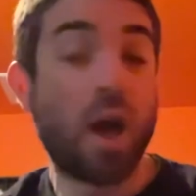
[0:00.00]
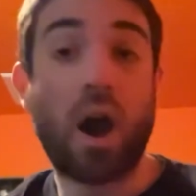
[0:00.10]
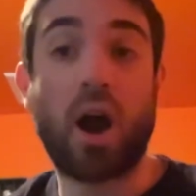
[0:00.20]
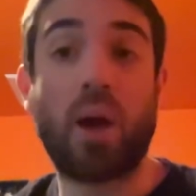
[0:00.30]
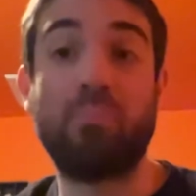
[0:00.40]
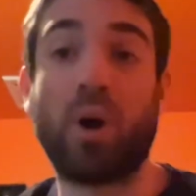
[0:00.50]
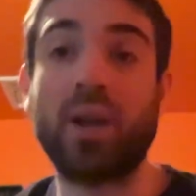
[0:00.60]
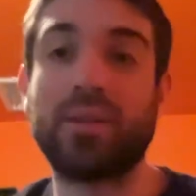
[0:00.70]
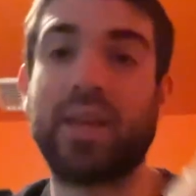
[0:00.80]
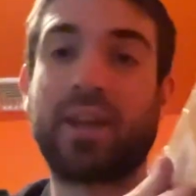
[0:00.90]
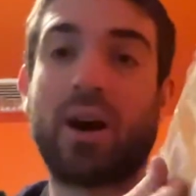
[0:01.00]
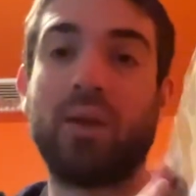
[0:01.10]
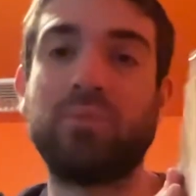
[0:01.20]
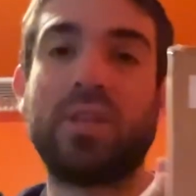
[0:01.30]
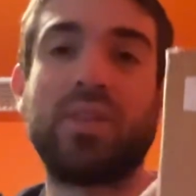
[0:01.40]
But it
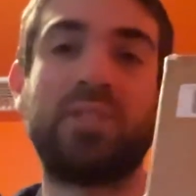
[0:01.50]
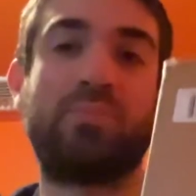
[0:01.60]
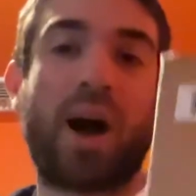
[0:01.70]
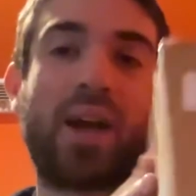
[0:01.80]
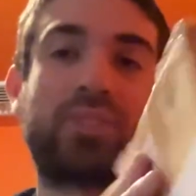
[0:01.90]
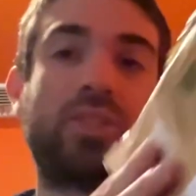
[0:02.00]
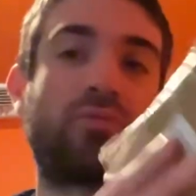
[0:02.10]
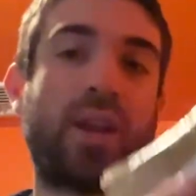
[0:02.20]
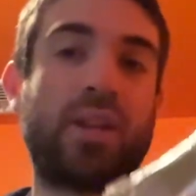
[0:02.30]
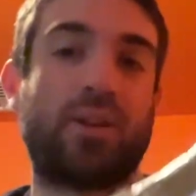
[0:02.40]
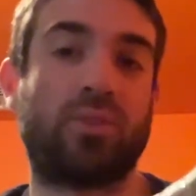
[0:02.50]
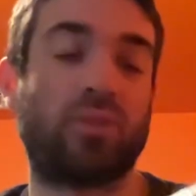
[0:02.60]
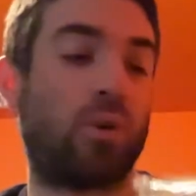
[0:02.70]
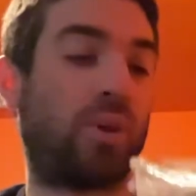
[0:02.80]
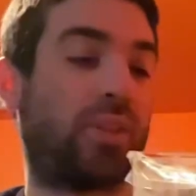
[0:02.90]
comes in these boxes right here,
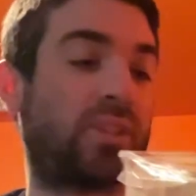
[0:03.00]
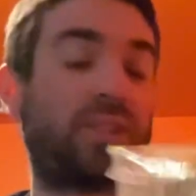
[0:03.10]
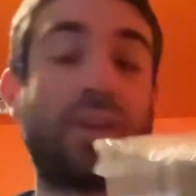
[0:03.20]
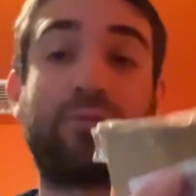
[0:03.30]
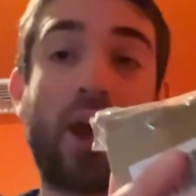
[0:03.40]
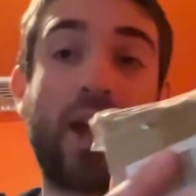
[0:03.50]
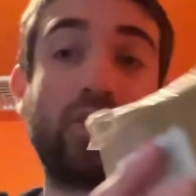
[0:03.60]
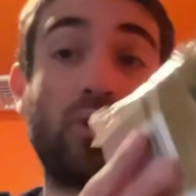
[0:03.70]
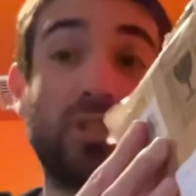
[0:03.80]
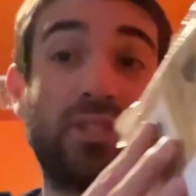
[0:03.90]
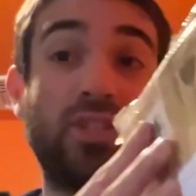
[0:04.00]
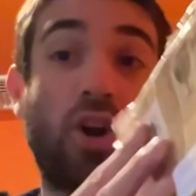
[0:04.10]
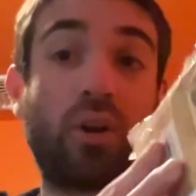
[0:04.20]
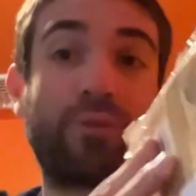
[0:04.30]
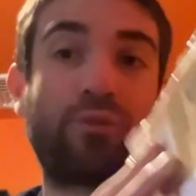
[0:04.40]
so it does say fragile because these
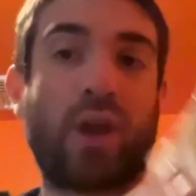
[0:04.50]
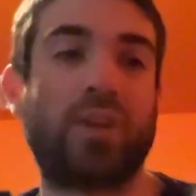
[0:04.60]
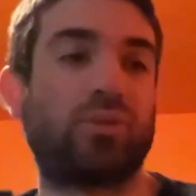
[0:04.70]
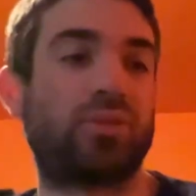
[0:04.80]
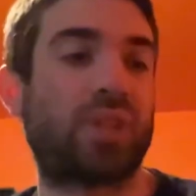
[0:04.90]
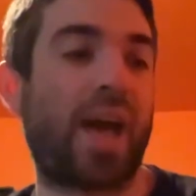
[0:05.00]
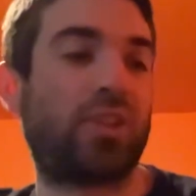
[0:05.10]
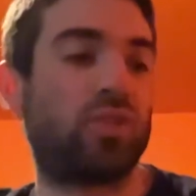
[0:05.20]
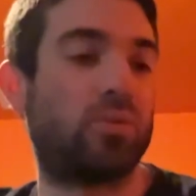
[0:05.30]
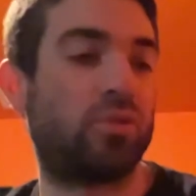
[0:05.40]
are fragile statues,